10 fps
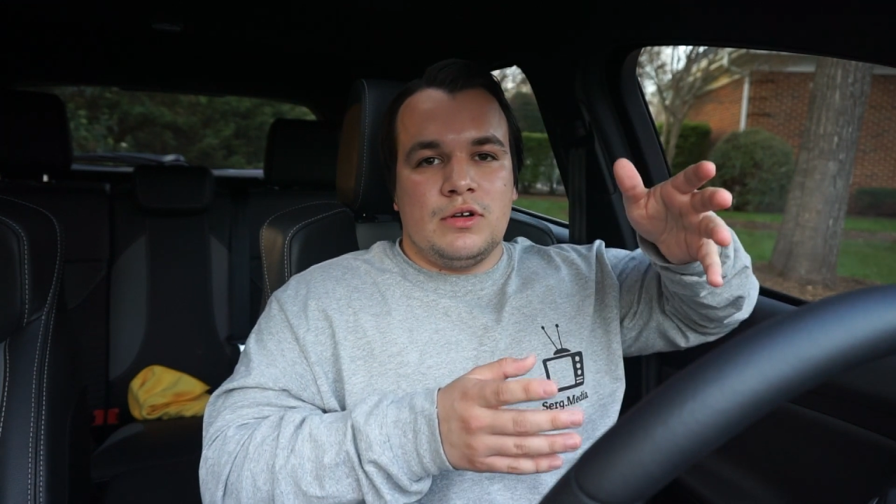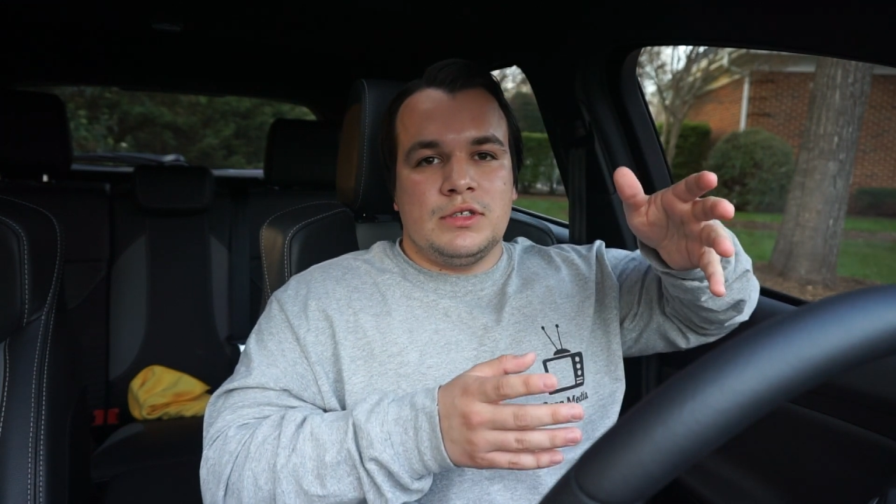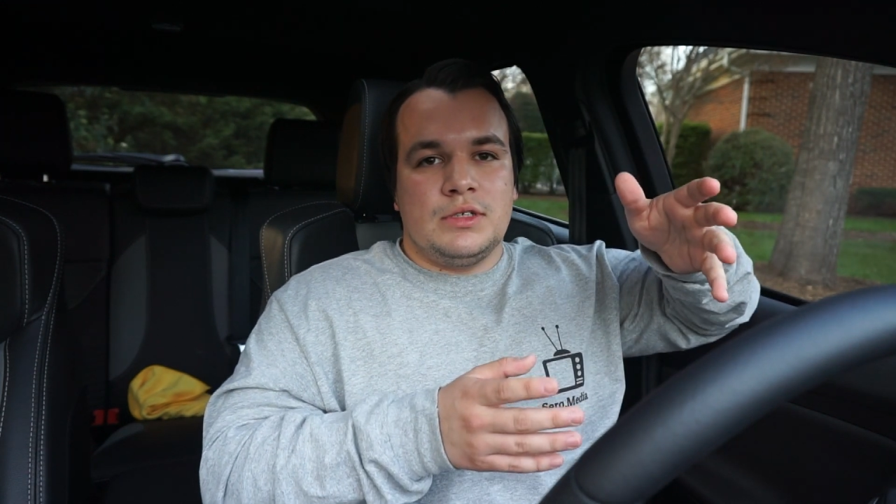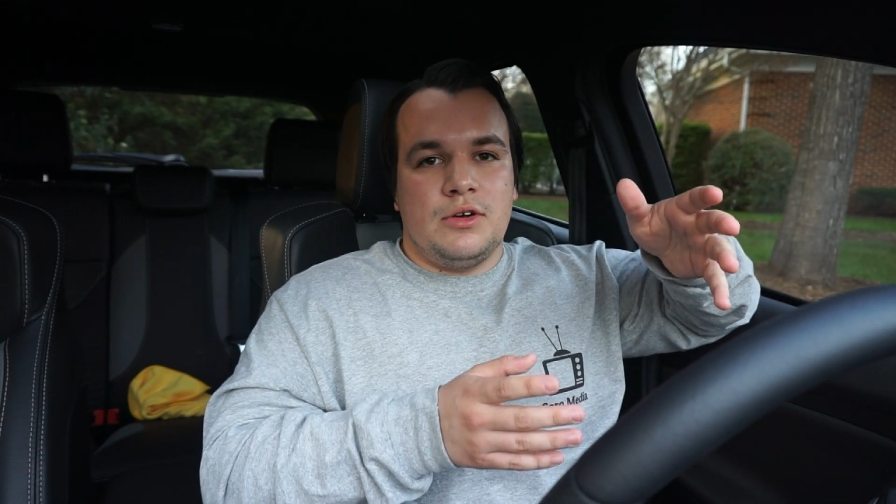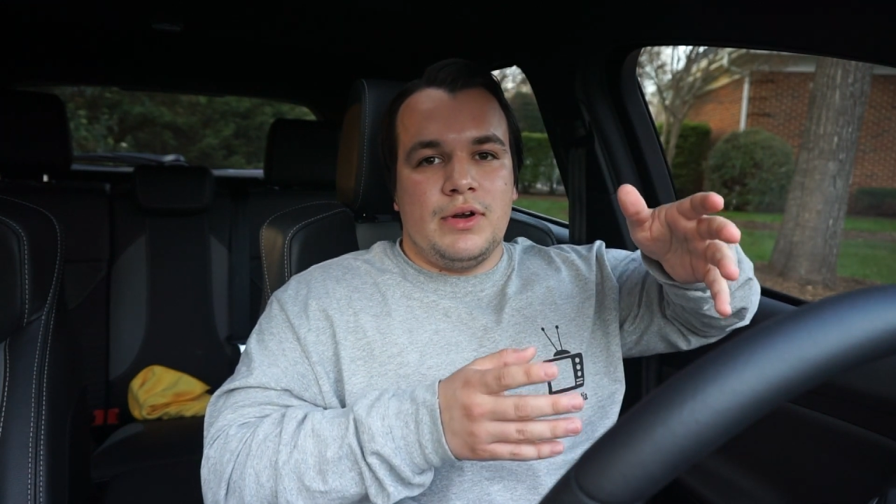
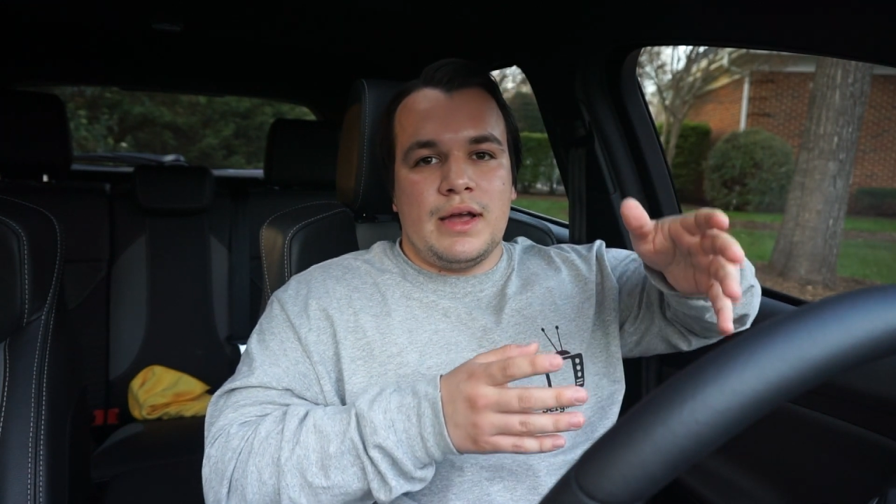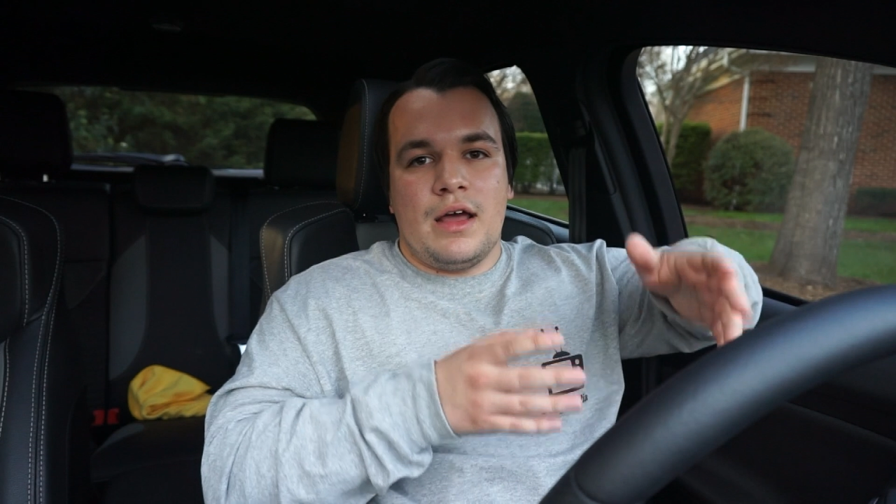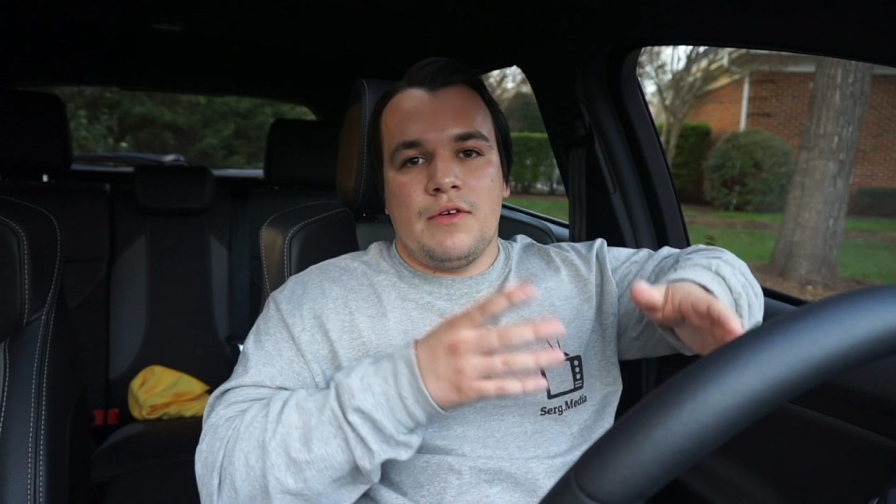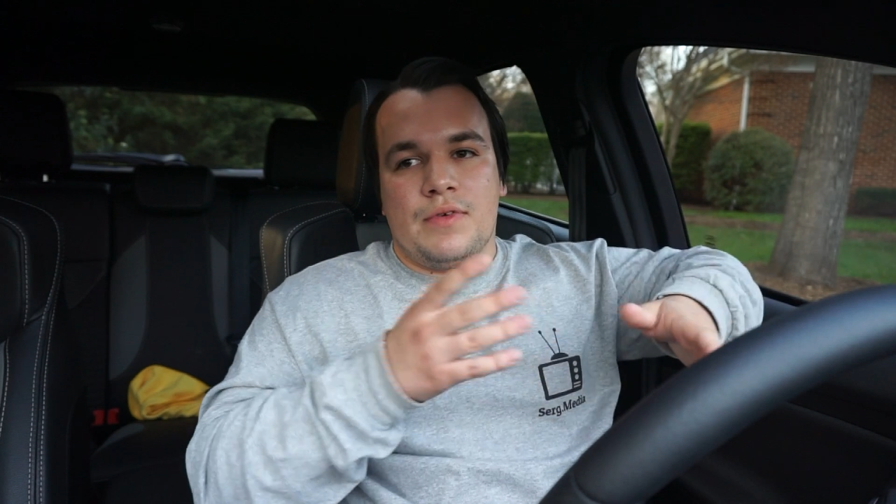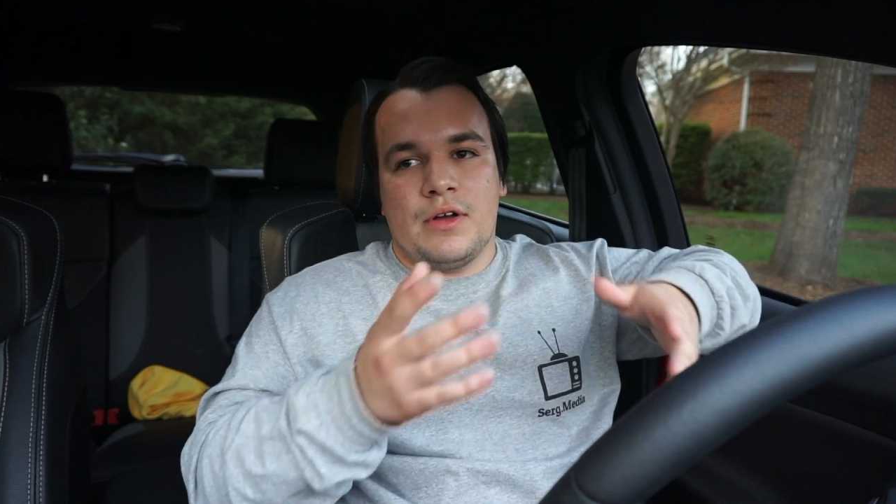considering
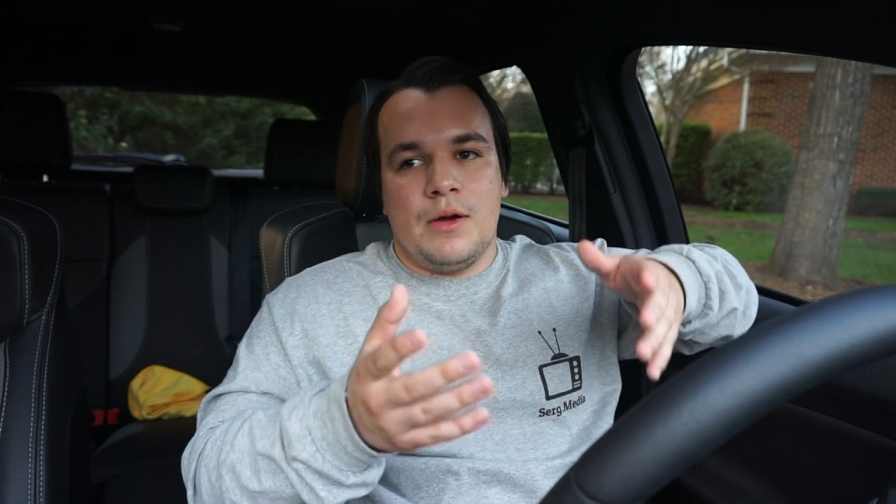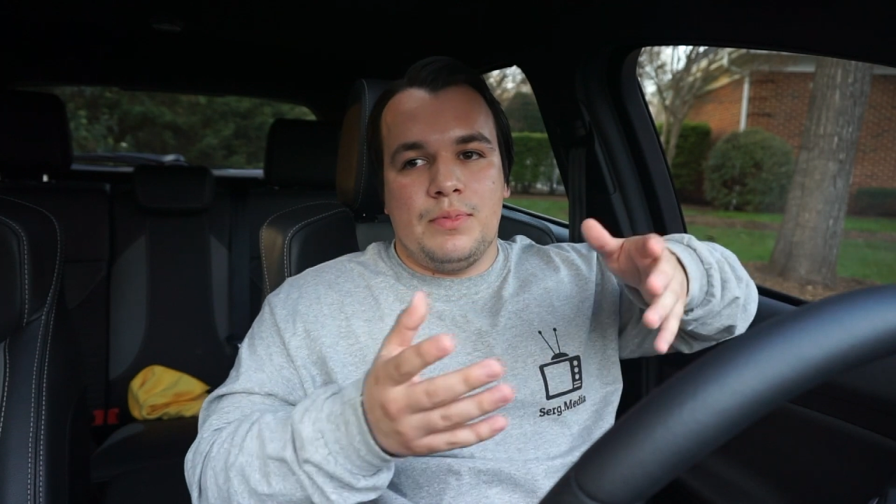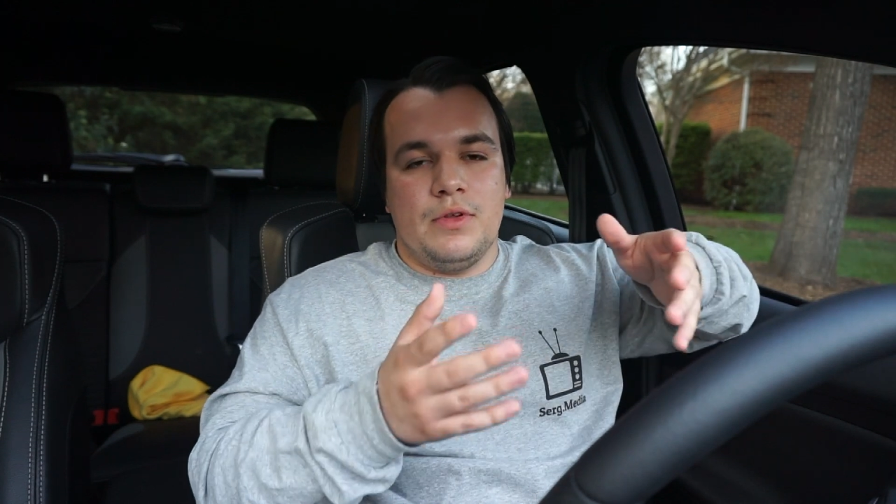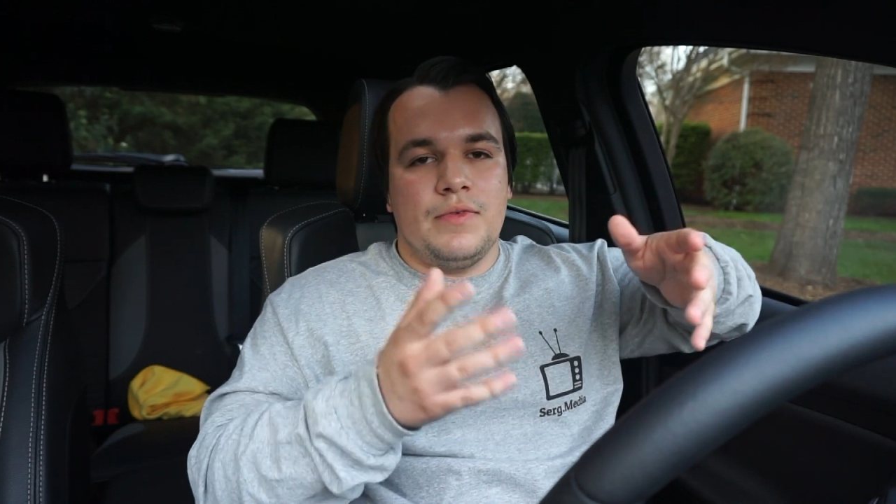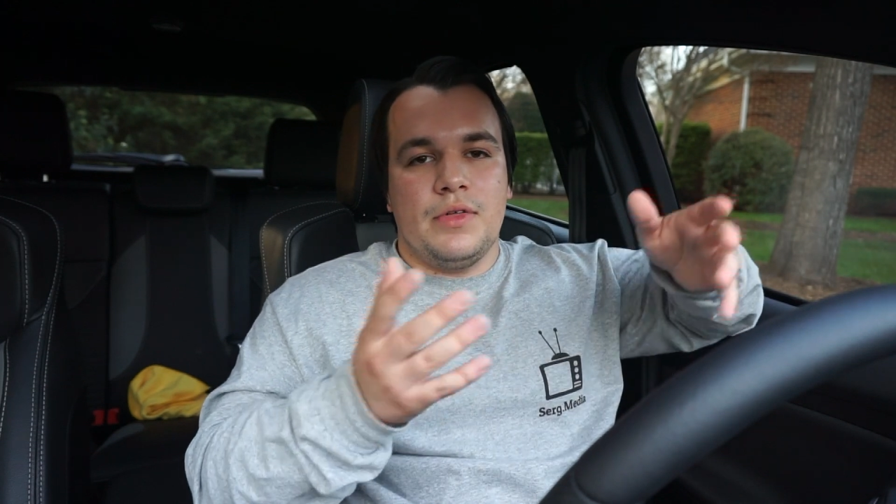out of a
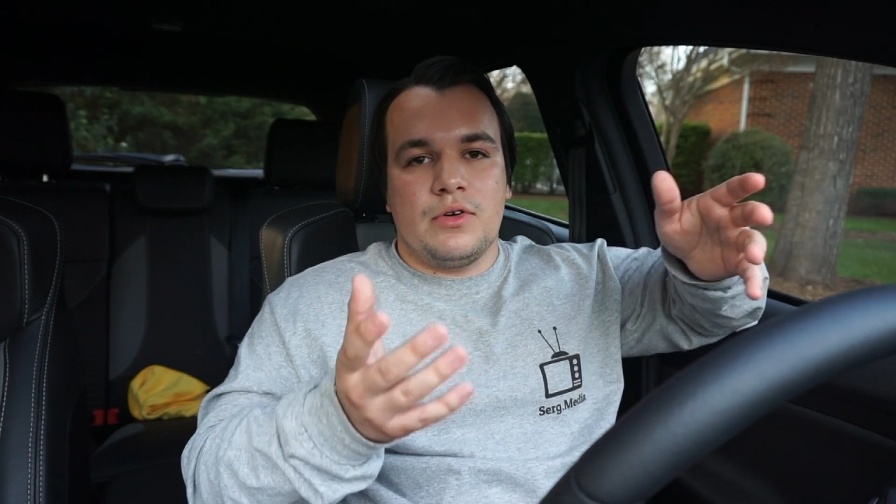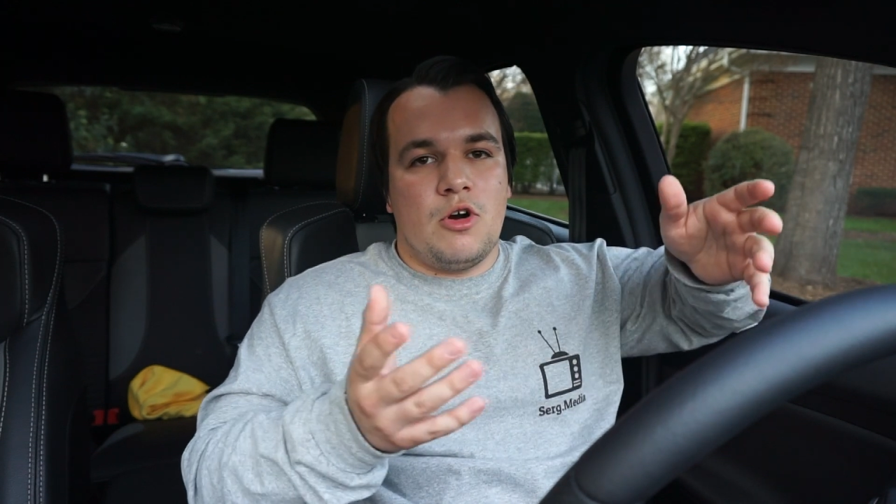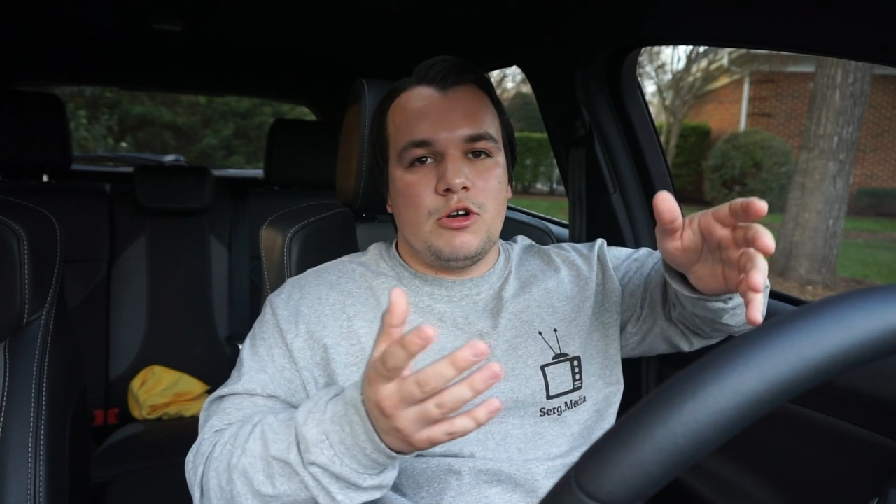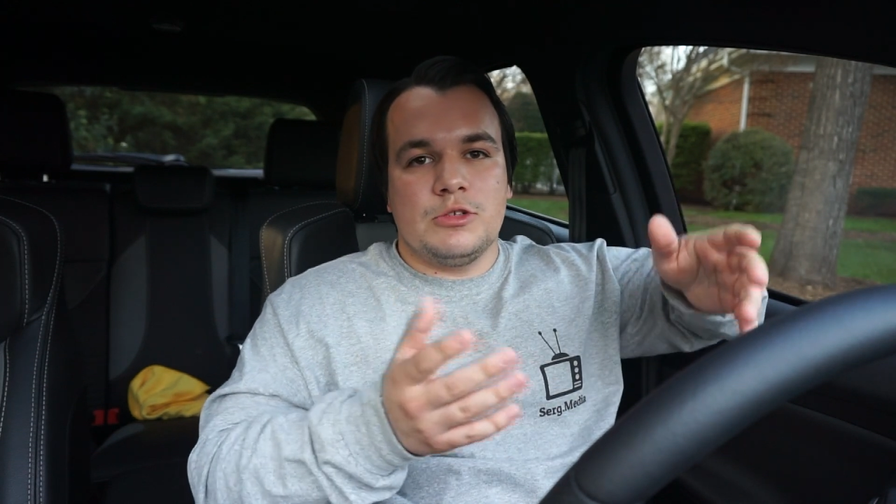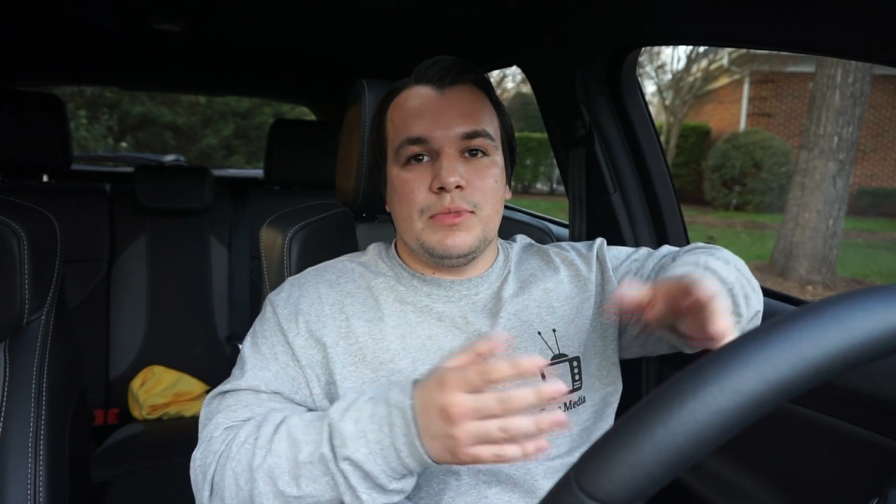couple of other
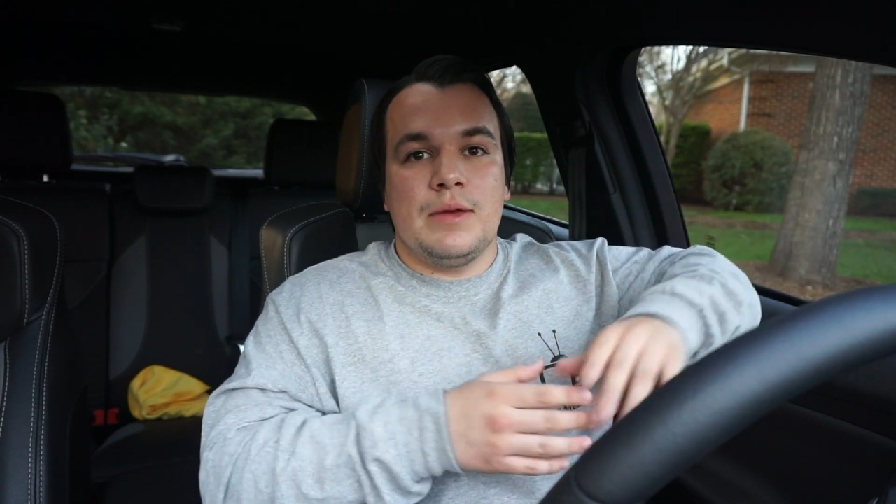cars,